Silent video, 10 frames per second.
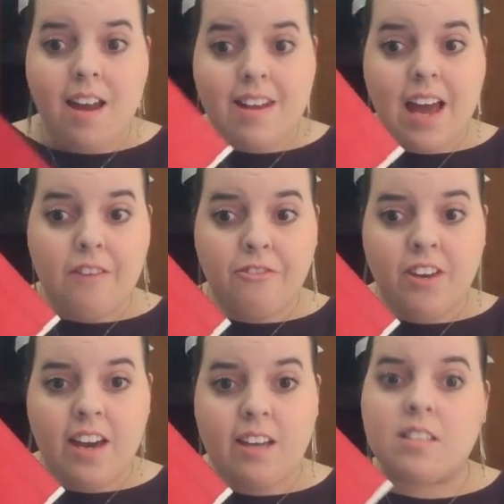
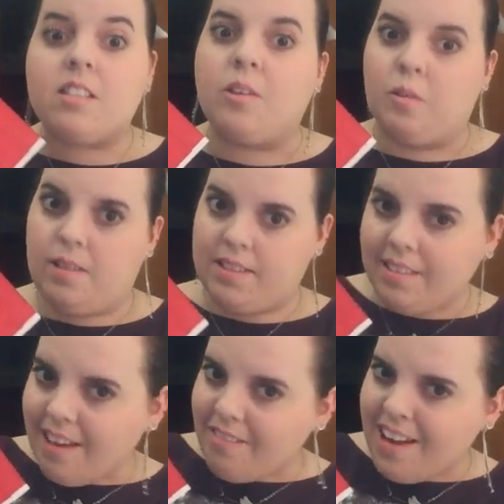Netflix, who
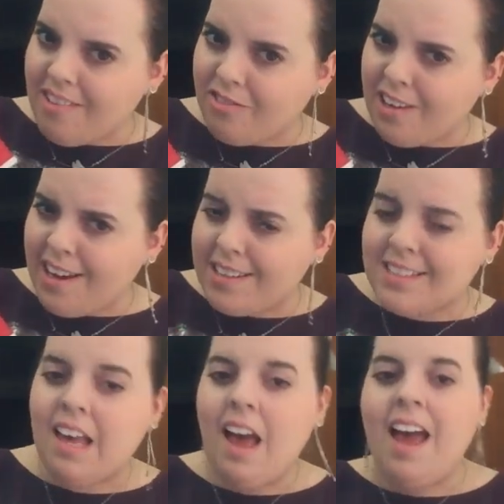doesn't love
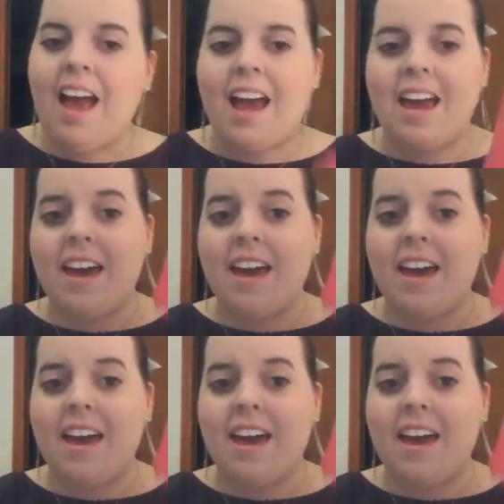Netflix?